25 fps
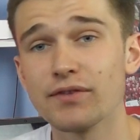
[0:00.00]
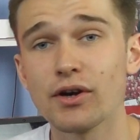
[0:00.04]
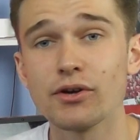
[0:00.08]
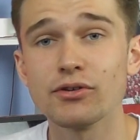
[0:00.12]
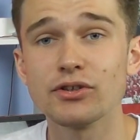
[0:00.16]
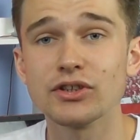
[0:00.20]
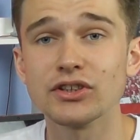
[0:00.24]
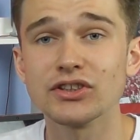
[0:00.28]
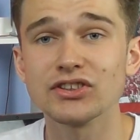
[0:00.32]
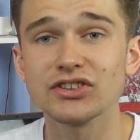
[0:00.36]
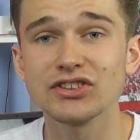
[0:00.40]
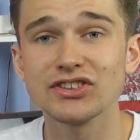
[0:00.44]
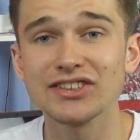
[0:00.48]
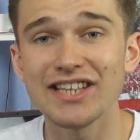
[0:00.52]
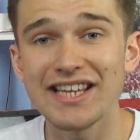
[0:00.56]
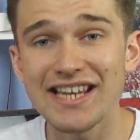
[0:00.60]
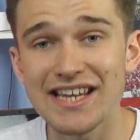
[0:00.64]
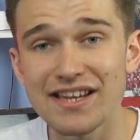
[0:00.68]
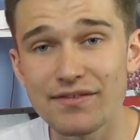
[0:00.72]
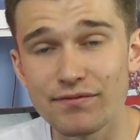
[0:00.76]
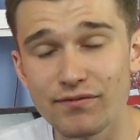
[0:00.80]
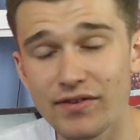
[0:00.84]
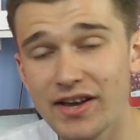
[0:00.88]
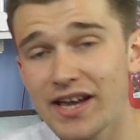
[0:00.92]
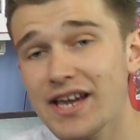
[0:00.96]
Focus
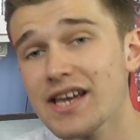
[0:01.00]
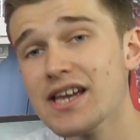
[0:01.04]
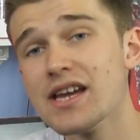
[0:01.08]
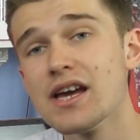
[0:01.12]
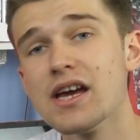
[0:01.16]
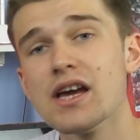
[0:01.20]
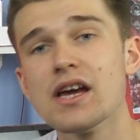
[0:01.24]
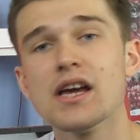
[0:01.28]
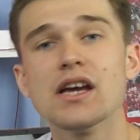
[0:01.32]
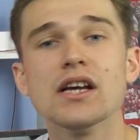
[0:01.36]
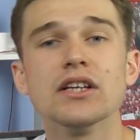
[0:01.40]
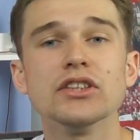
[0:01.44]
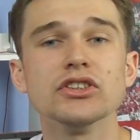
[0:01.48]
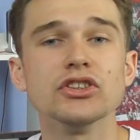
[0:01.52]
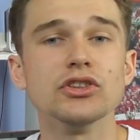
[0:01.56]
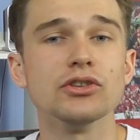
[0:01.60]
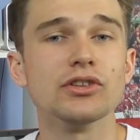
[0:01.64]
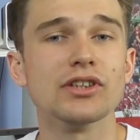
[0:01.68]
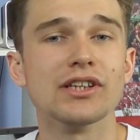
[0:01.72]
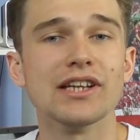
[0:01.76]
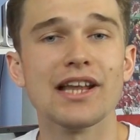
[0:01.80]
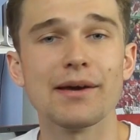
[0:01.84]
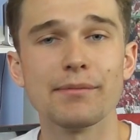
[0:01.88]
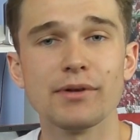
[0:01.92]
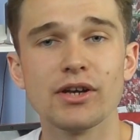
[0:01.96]
TV, so you
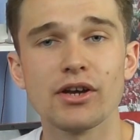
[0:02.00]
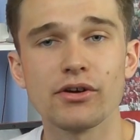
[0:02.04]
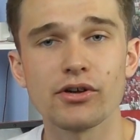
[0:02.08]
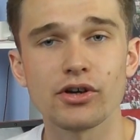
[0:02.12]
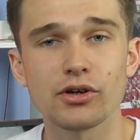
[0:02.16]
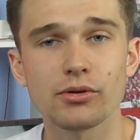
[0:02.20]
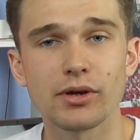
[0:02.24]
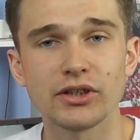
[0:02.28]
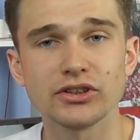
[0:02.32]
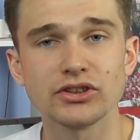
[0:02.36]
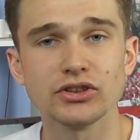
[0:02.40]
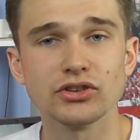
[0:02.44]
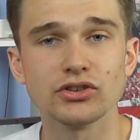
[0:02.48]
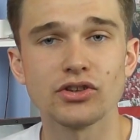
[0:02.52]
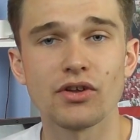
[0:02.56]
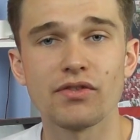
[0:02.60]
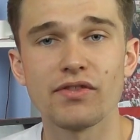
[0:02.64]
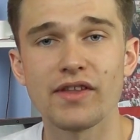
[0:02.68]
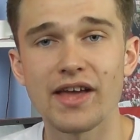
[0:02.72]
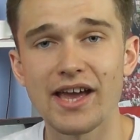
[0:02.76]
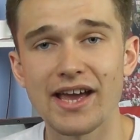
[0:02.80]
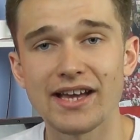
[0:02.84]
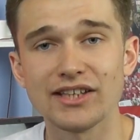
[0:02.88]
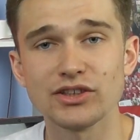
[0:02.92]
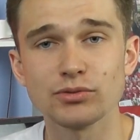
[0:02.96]
can let me know your questions
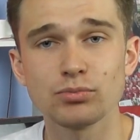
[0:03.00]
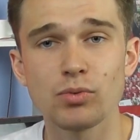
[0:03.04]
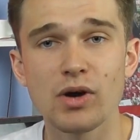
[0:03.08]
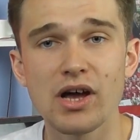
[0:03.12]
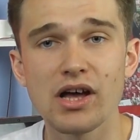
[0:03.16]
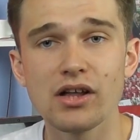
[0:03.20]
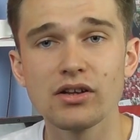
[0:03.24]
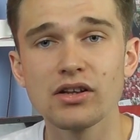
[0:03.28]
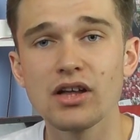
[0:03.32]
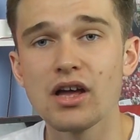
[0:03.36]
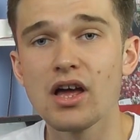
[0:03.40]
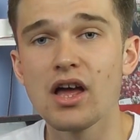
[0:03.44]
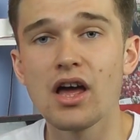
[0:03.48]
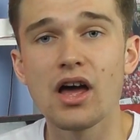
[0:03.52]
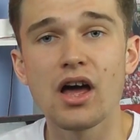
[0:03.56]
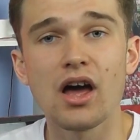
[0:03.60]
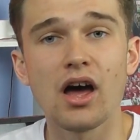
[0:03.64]
on there as well.